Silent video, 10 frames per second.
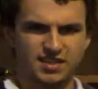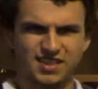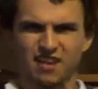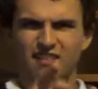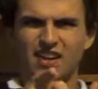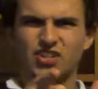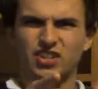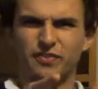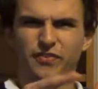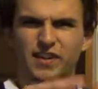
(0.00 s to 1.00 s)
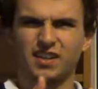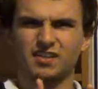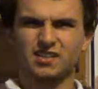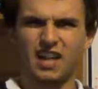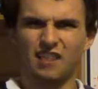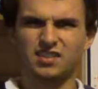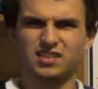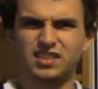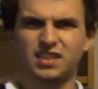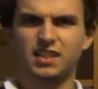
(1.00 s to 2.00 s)
direction of field,
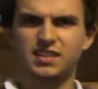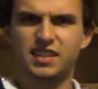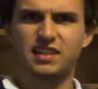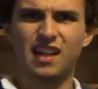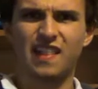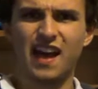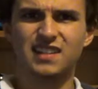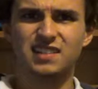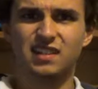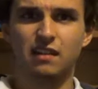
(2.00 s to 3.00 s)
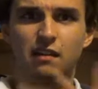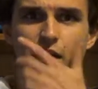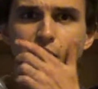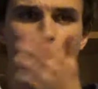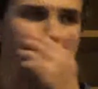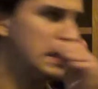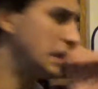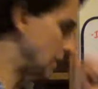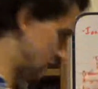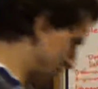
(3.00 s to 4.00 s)
current? something like that. Oh my god!